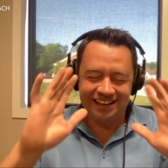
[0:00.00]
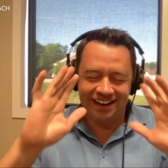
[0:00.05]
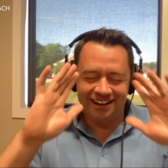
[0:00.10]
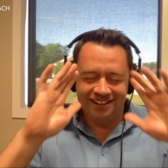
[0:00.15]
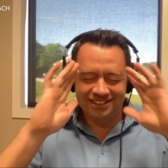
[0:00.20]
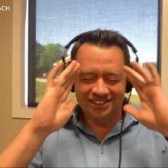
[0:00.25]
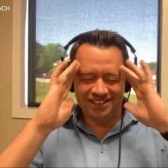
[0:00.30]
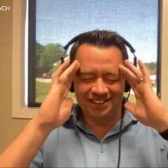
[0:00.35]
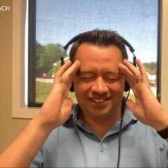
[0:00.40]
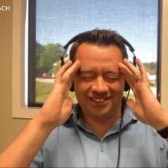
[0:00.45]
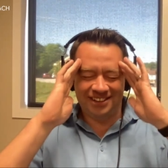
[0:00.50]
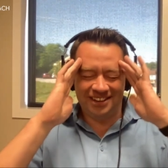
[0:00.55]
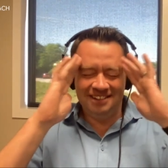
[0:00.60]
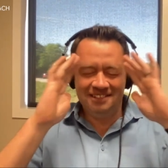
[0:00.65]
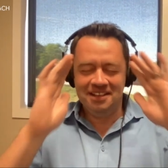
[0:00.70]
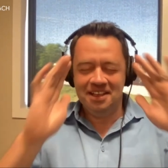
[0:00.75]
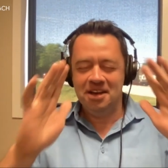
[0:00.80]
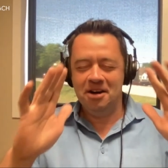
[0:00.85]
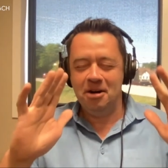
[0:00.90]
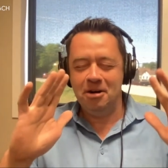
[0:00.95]
I was just
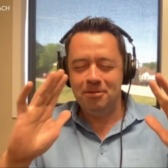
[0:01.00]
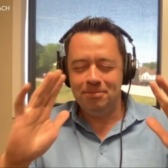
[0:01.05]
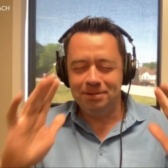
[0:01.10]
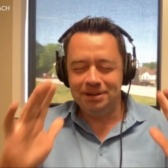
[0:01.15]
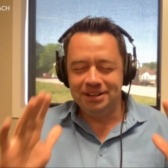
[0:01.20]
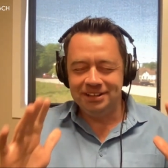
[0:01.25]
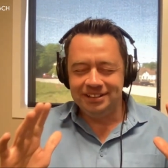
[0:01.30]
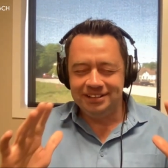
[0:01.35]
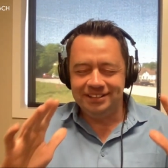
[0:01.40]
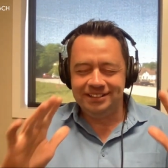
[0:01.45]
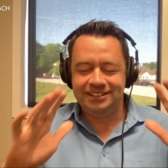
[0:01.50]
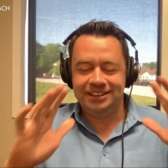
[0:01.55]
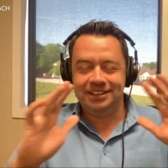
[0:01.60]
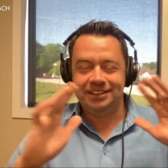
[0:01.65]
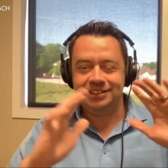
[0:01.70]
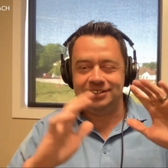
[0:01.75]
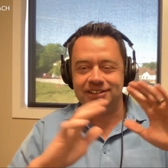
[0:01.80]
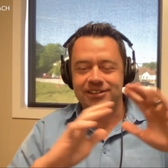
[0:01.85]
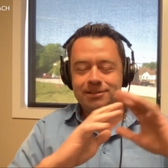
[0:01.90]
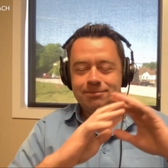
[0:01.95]
hoping you didn't say
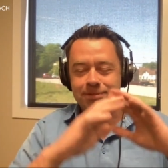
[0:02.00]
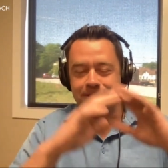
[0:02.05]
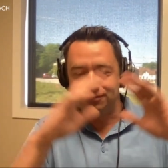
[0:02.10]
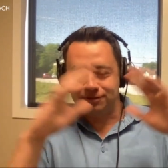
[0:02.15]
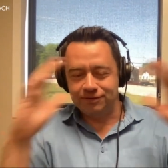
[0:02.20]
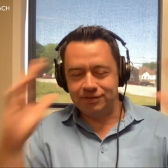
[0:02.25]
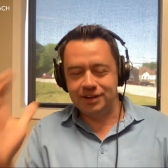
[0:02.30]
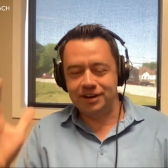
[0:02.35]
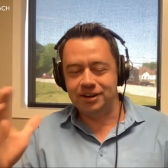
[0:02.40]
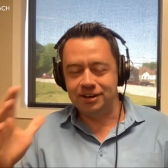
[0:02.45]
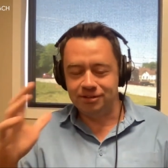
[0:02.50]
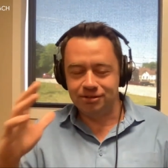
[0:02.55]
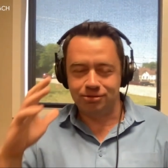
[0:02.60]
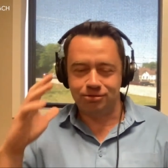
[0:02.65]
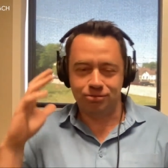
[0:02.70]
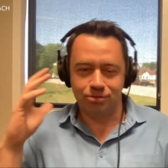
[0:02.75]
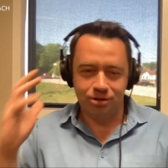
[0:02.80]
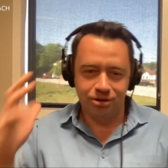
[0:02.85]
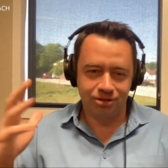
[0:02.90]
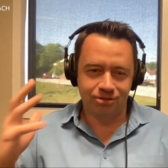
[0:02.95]
you slip and fell and are
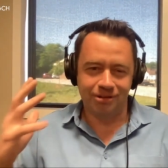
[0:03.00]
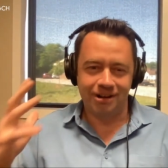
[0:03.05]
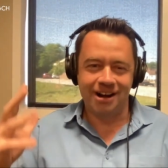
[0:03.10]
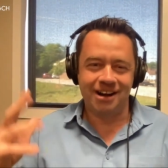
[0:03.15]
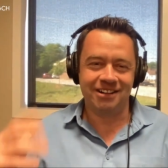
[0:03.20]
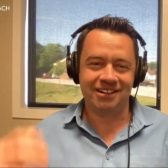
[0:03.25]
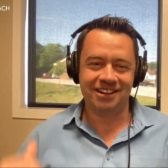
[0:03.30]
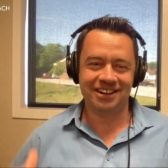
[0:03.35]
rolling around.